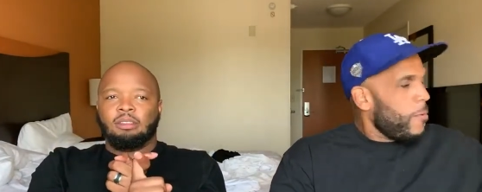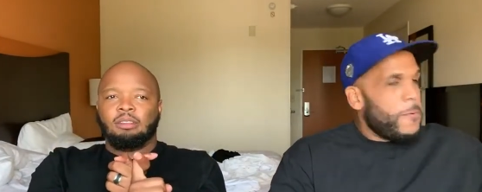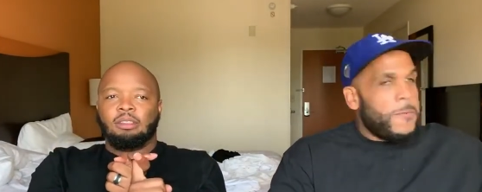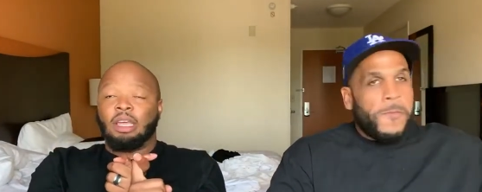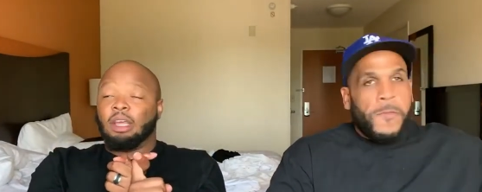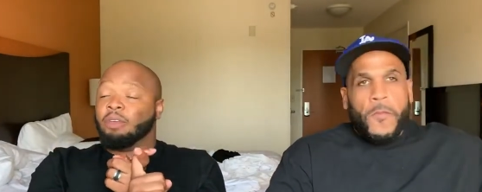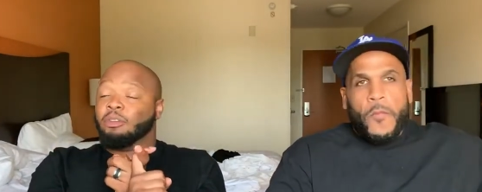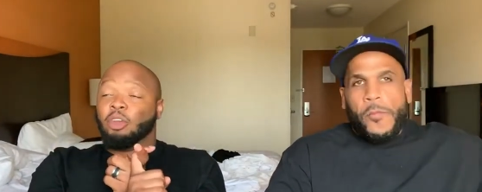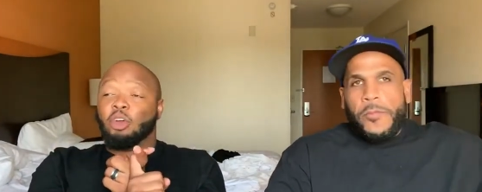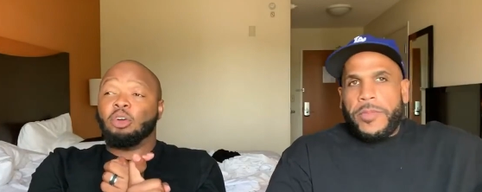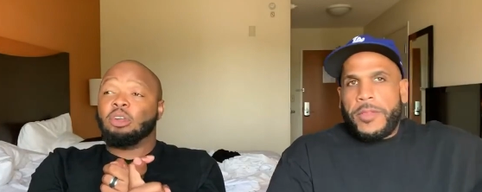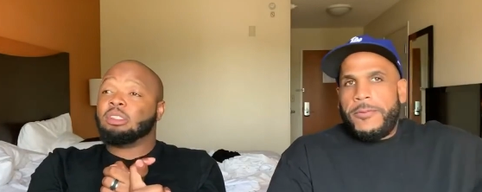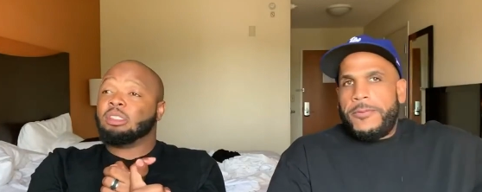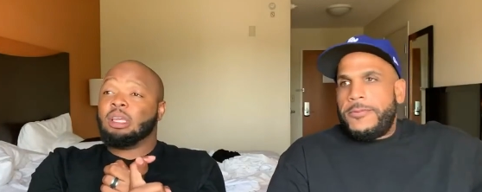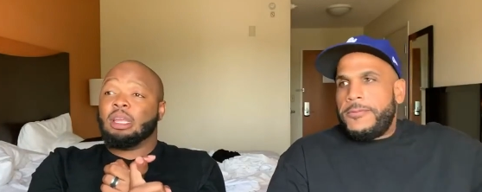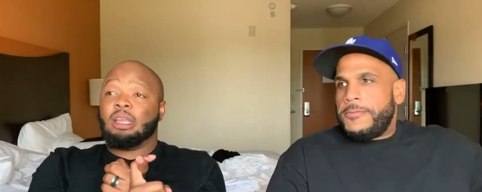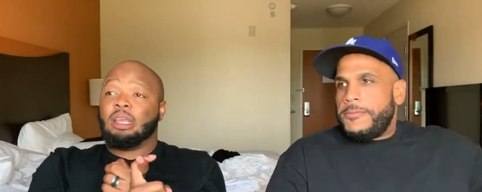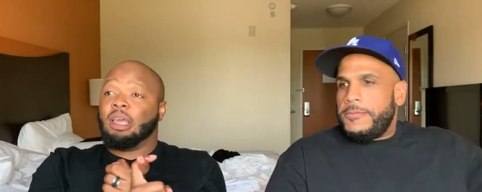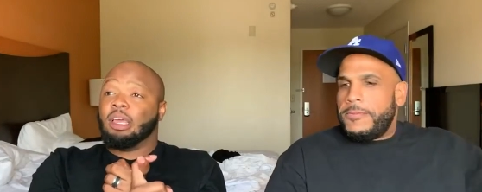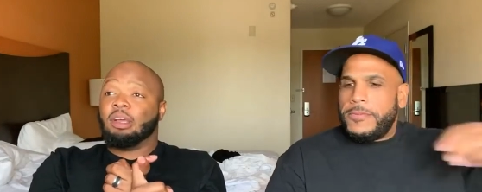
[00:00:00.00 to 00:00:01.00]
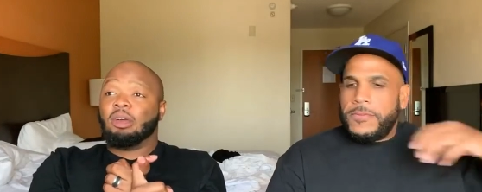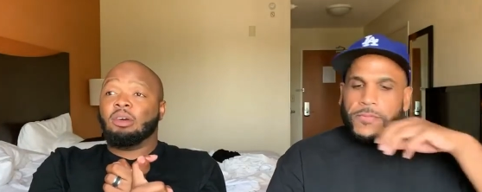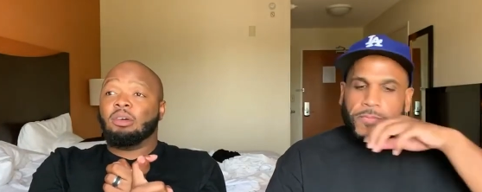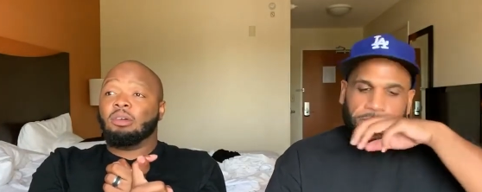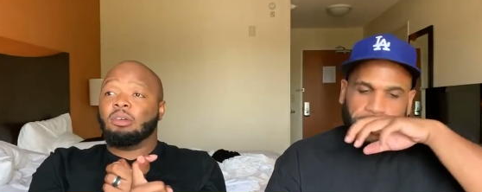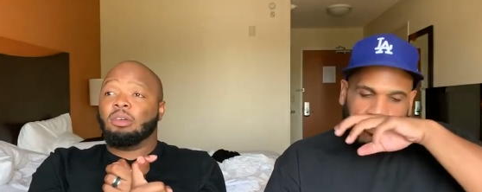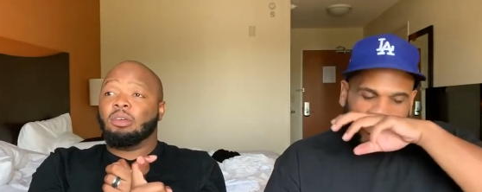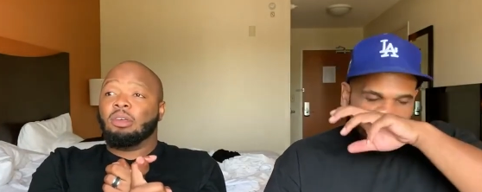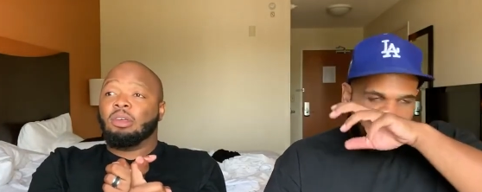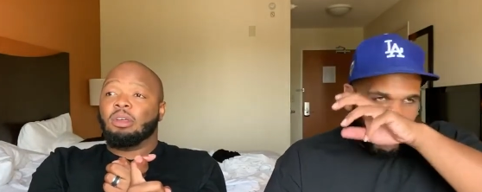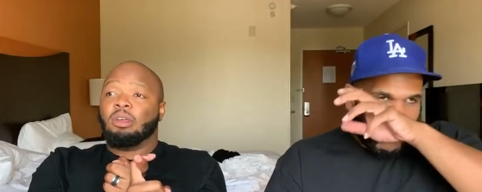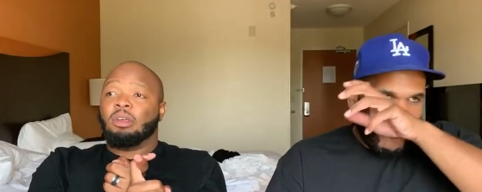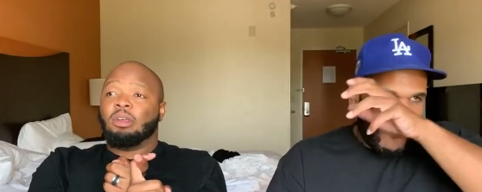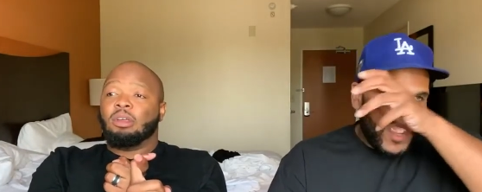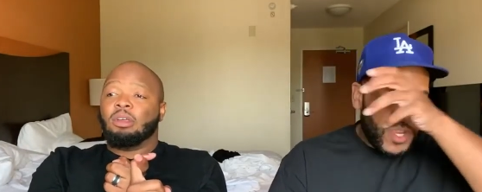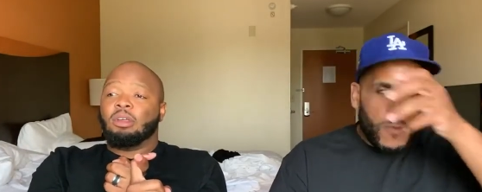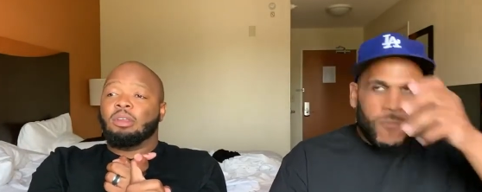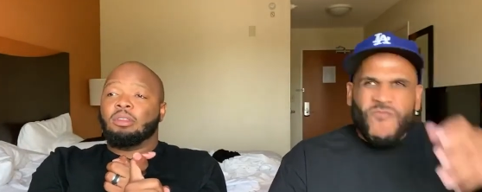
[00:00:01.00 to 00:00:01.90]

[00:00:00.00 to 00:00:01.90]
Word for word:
Speaker 1: They don't even go to San Diego. I'll pull it